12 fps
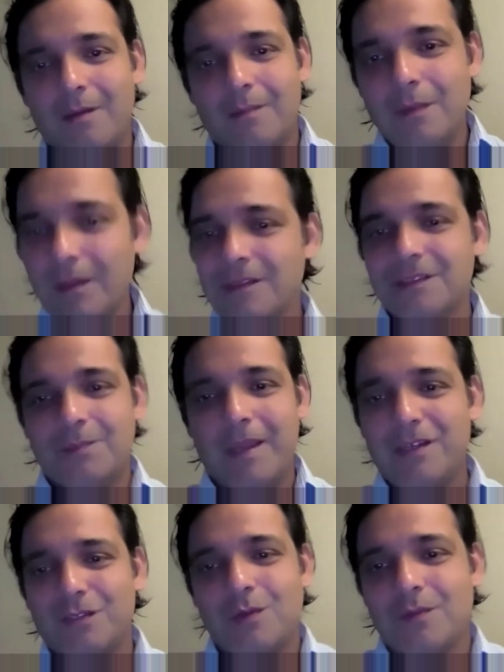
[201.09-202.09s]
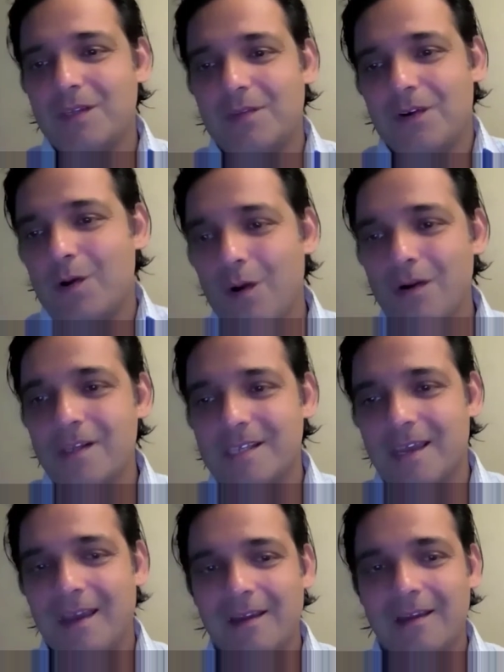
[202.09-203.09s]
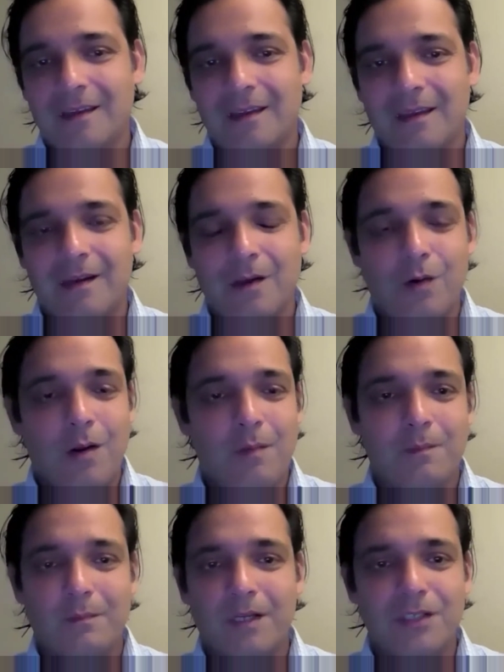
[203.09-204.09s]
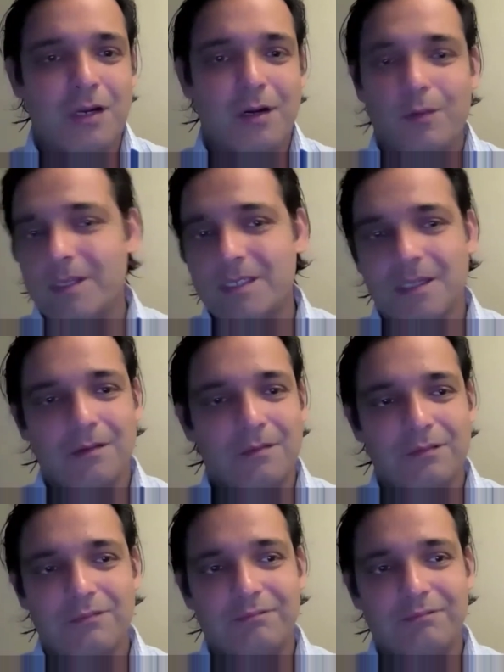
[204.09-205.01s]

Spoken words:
millions of patients who have suffered a heart attack and are at much higher risk of,